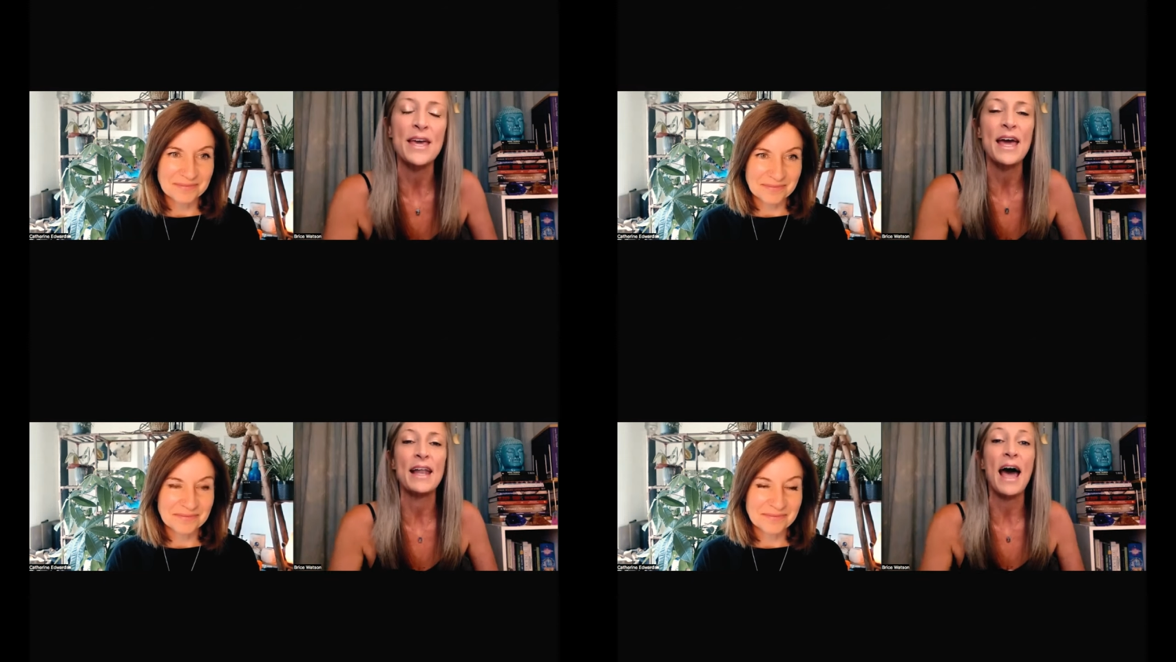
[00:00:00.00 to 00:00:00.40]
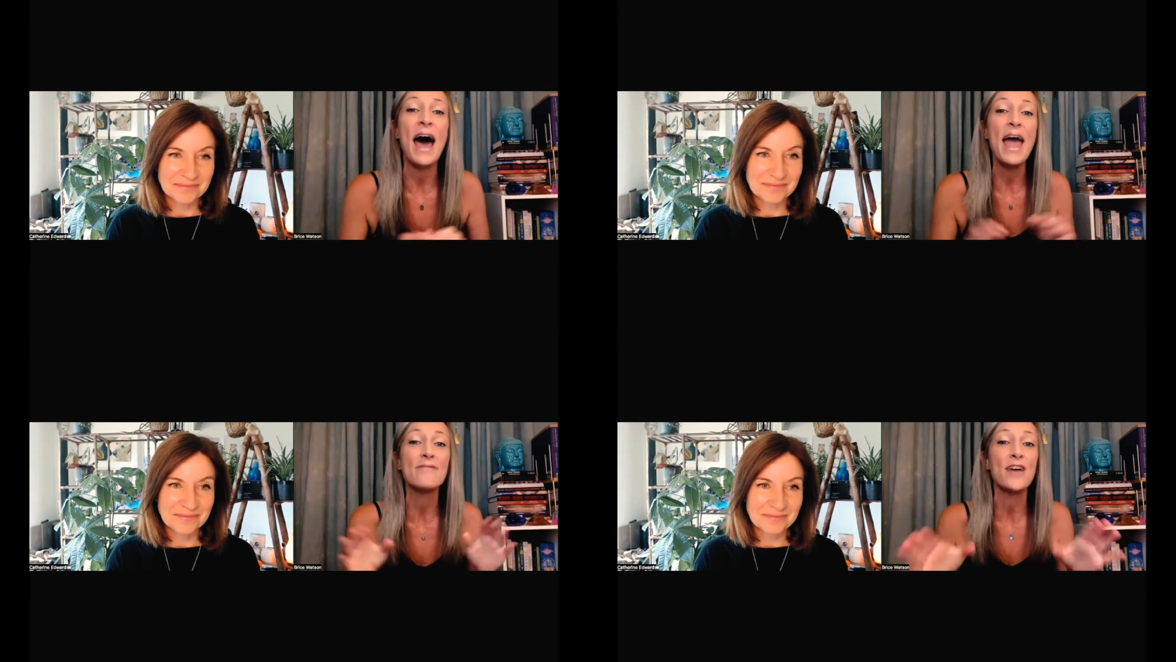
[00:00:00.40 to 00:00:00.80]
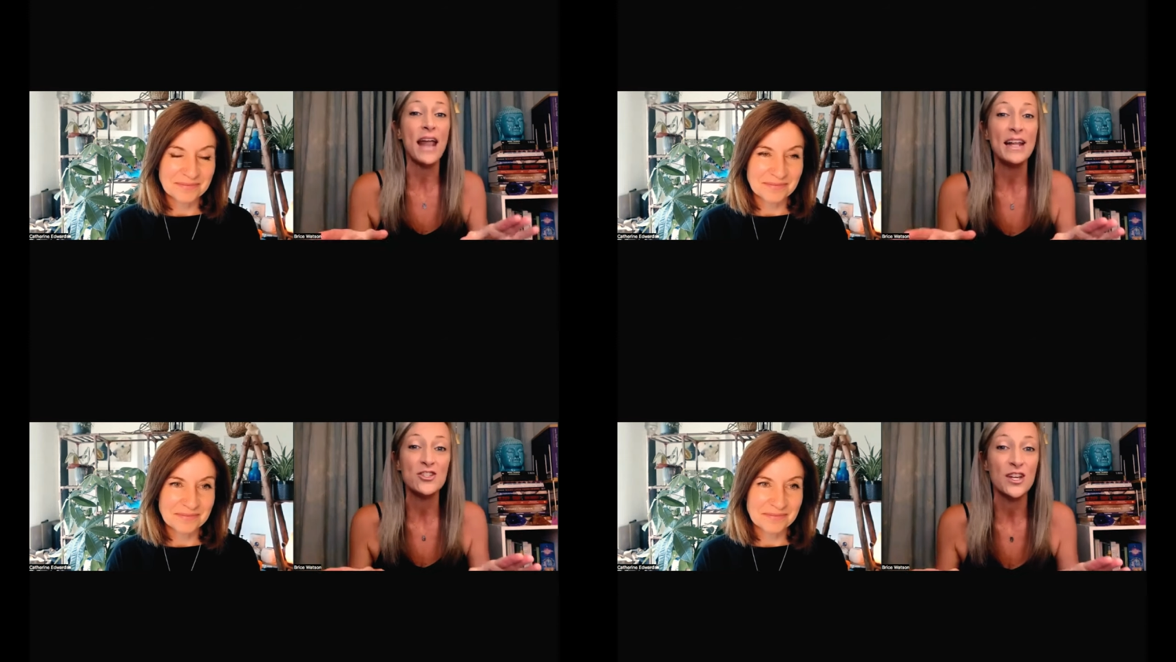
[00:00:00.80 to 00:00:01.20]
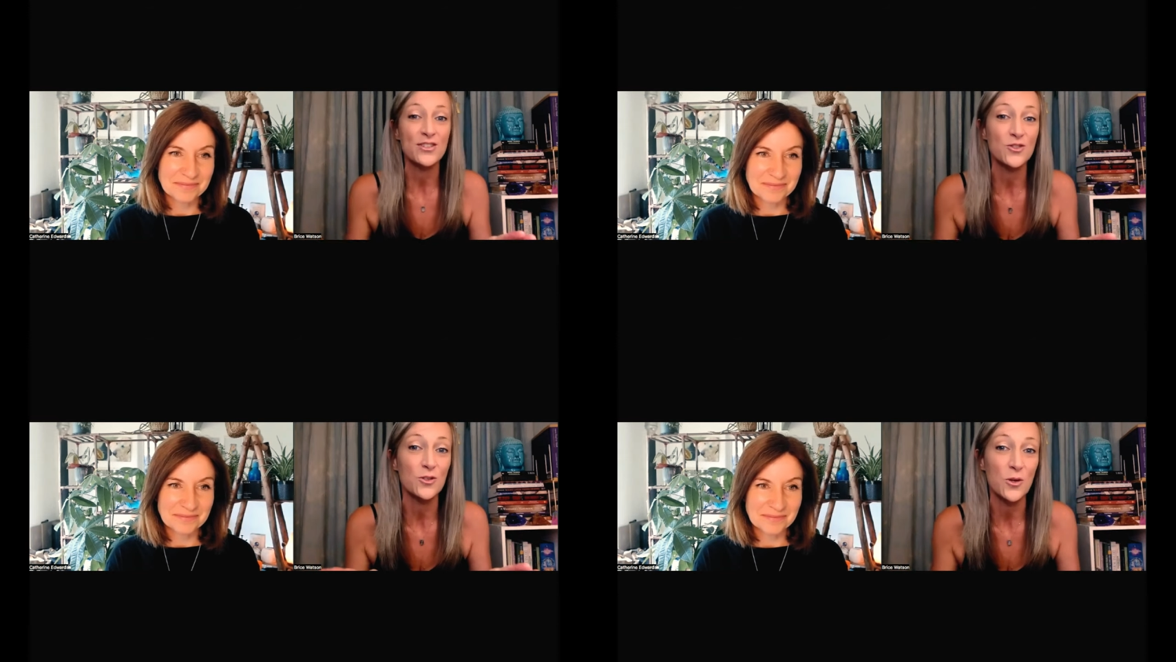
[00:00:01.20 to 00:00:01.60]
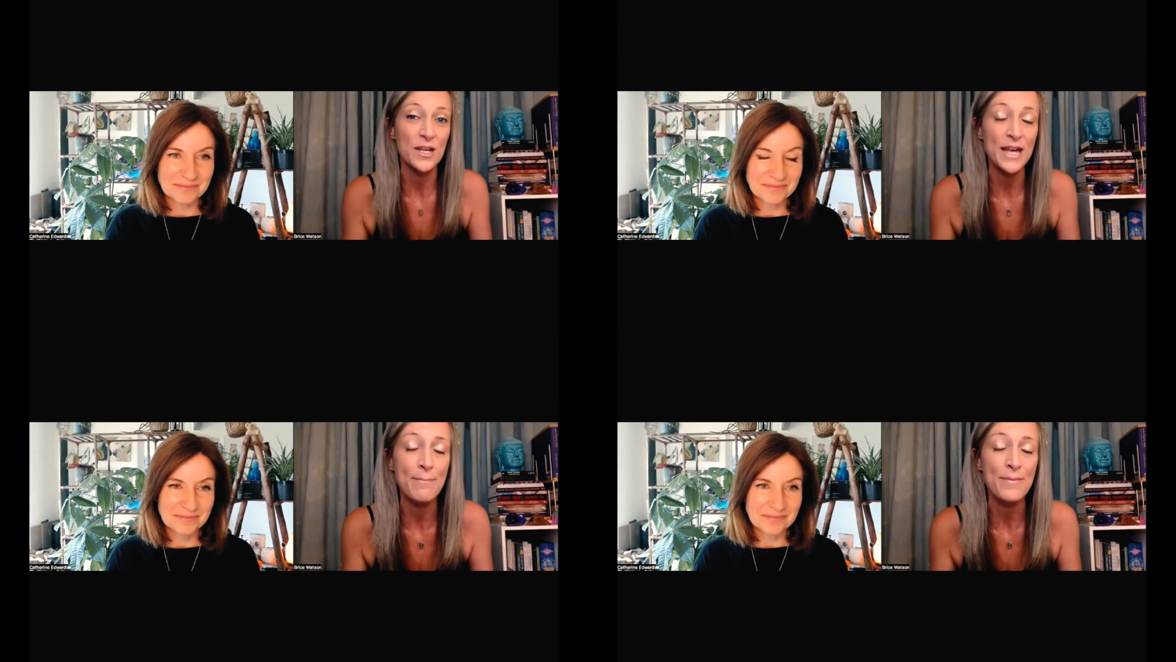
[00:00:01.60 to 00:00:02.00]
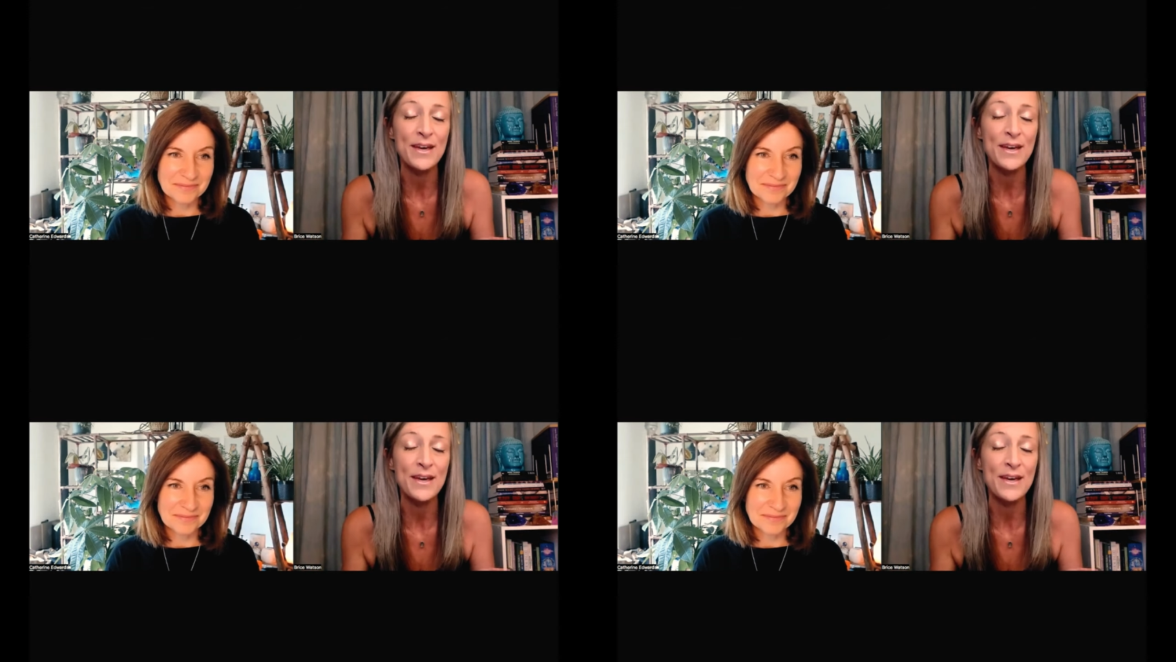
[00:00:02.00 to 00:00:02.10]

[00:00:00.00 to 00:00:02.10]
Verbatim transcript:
Speaker 1: And I have not had a chance to load it yet